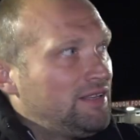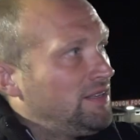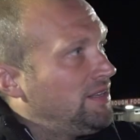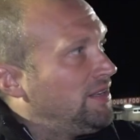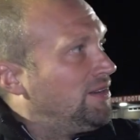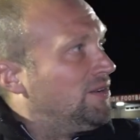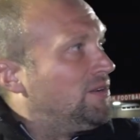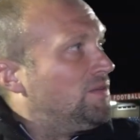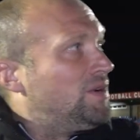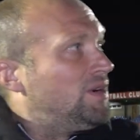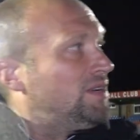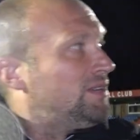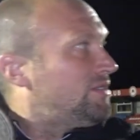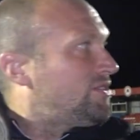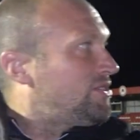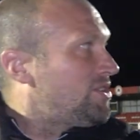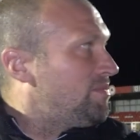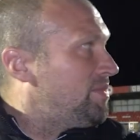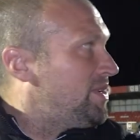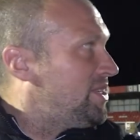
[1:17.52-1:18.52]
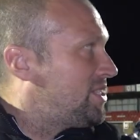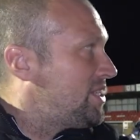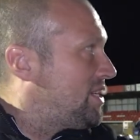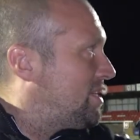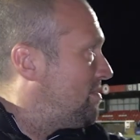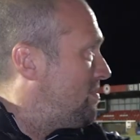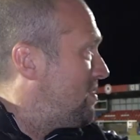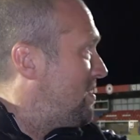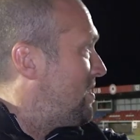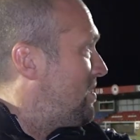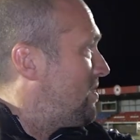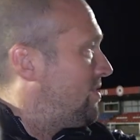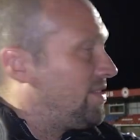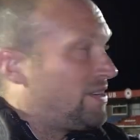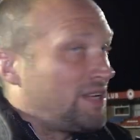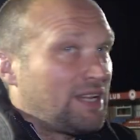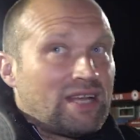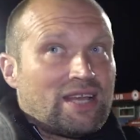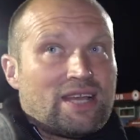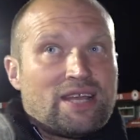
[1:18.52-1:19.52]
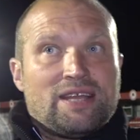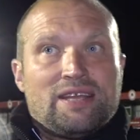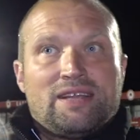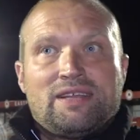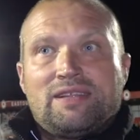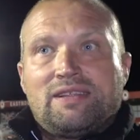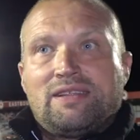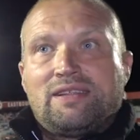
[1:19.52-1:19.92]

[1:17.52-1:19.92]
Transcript: You know what? Somebody said to me the other day,